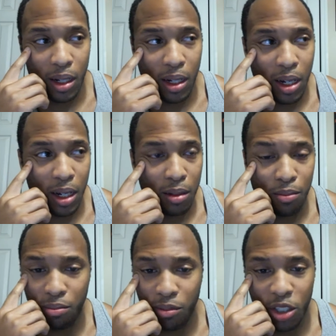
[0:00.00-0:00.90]

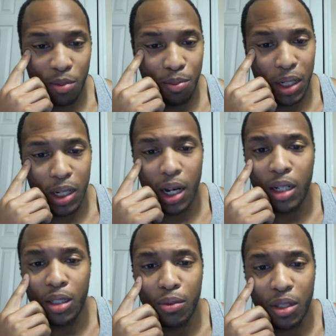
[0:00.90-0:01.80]
I'm just being
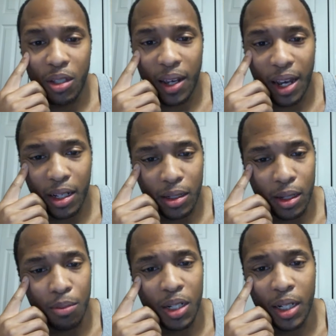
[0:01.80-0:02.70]
honest with you guys.
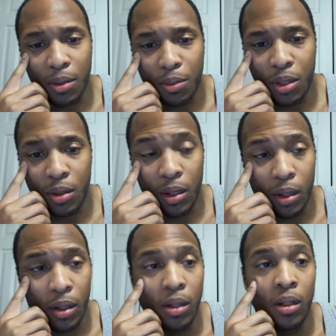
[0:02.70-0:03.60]
Sometimes,
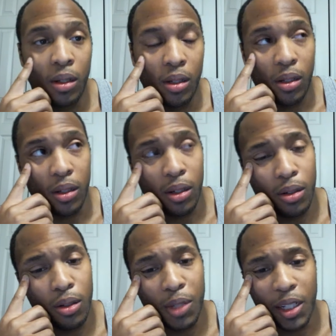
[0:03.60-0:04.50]

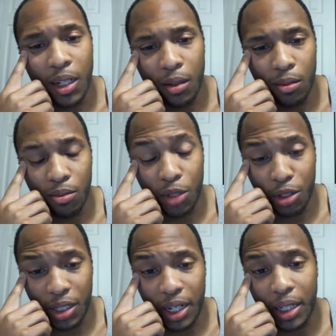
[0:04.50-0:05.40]
who am I kidding?
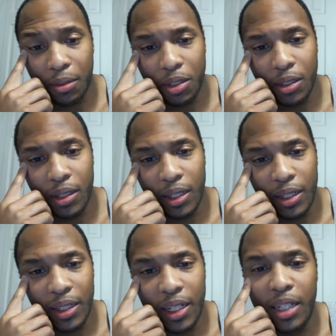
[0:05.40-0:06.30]
Most times,
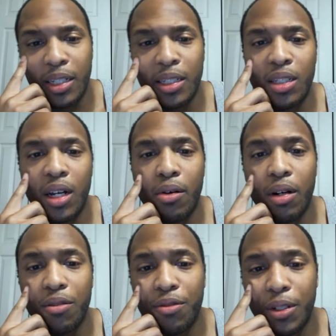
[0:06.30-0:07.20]
that is how I
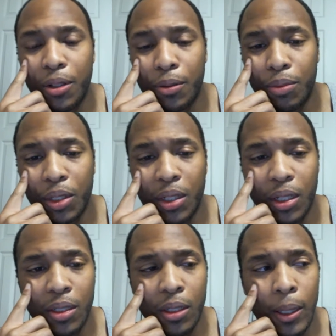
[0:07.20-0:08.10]
feel,
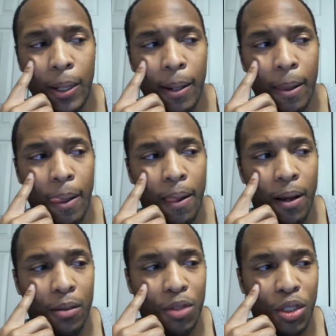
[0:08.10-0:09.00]
because
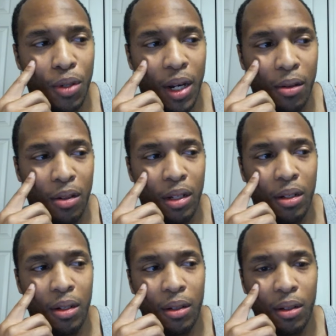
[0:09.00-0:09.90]
I'm
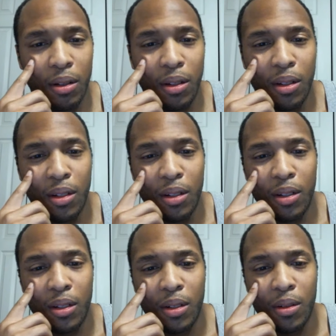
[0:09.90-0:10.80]
surrounded
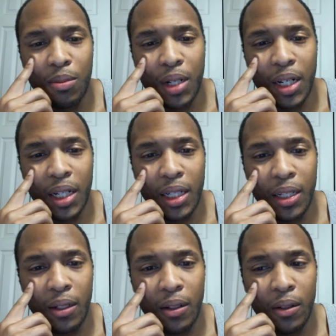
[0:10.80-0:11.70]
by
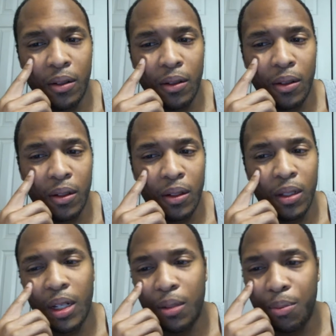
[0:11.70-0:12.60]
a
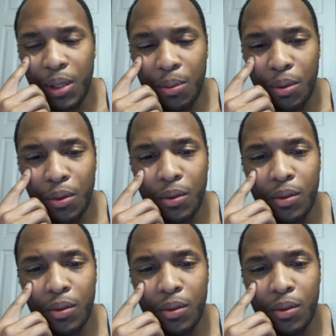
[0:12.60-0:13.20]
lot of people.